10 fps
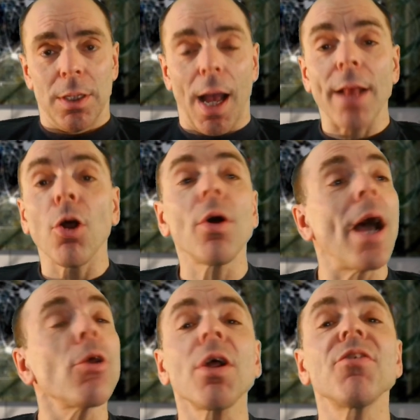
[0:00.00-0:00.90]
I don't I
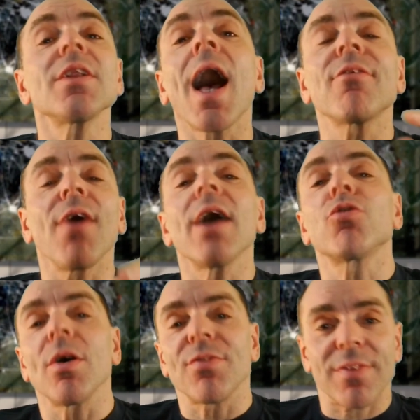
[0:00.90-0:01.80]
don't even advise to
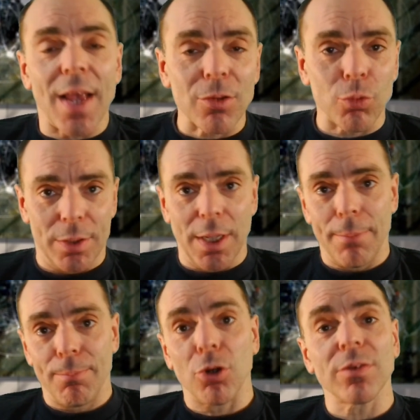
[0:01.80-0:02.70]
have sex with
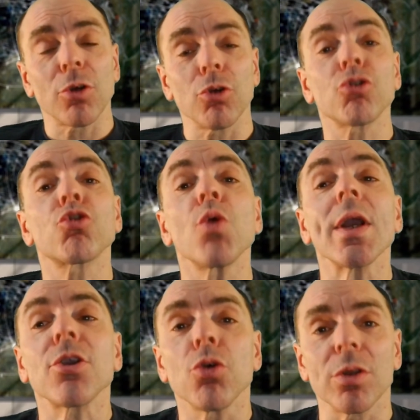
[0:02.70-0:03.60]
them because they could
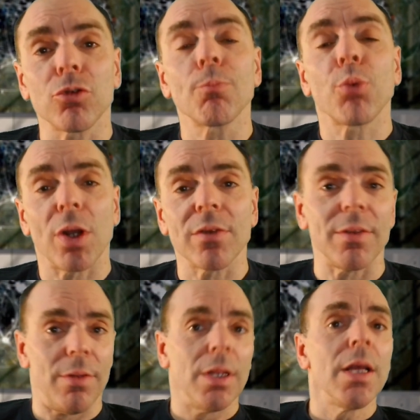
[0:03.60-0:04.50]
trick you into
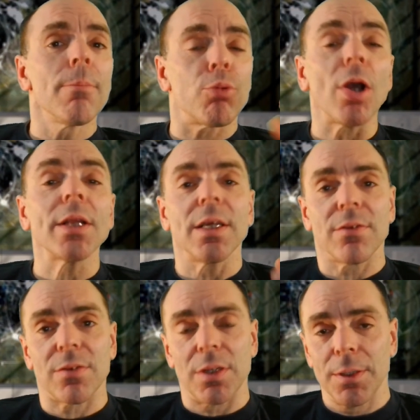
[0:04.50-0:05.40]
prison
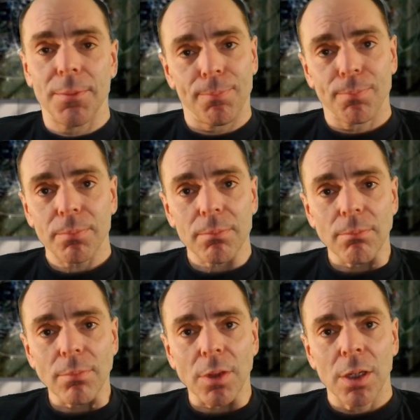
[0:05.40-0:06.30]
pregnancy.
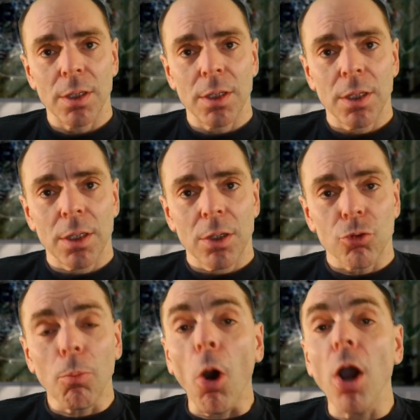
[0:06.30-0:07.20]

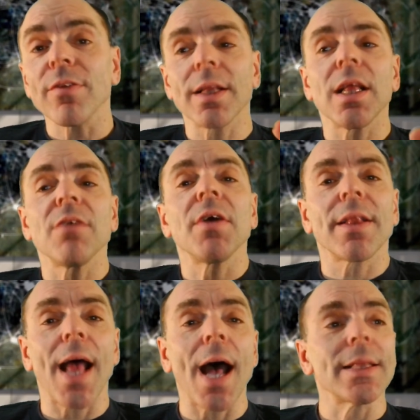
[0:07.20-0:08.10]
So, boys, I leave it at
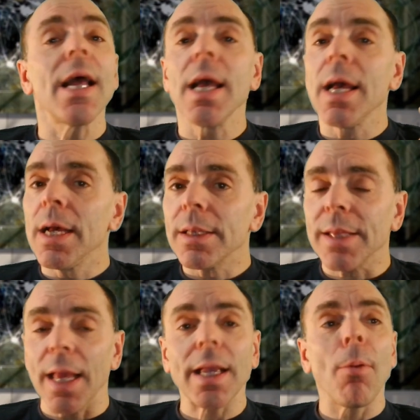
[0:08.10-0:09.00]
that.
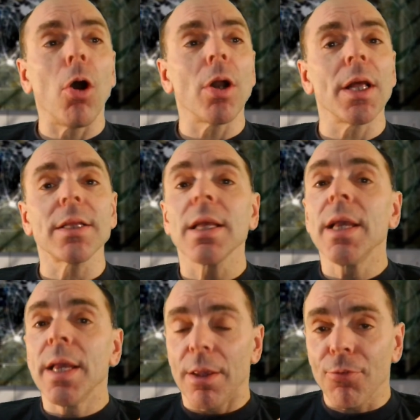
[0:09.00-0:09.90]
Think about it.
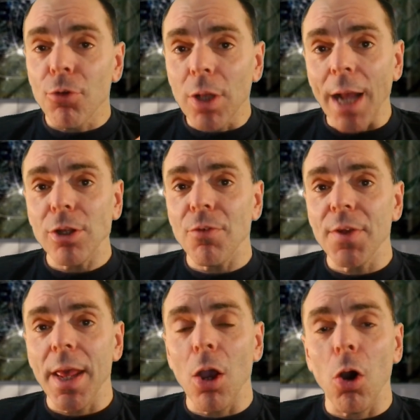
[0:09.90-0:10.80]
If you like the
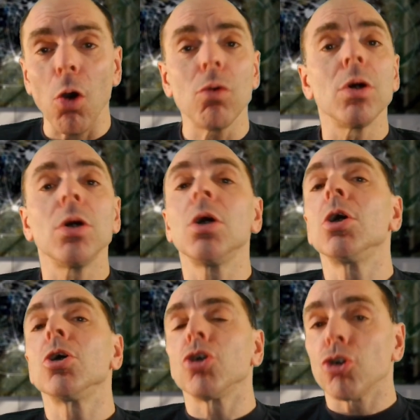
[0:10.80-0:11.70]
video,
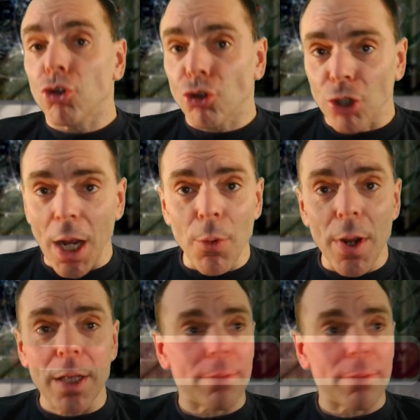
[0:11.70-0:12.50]
share it.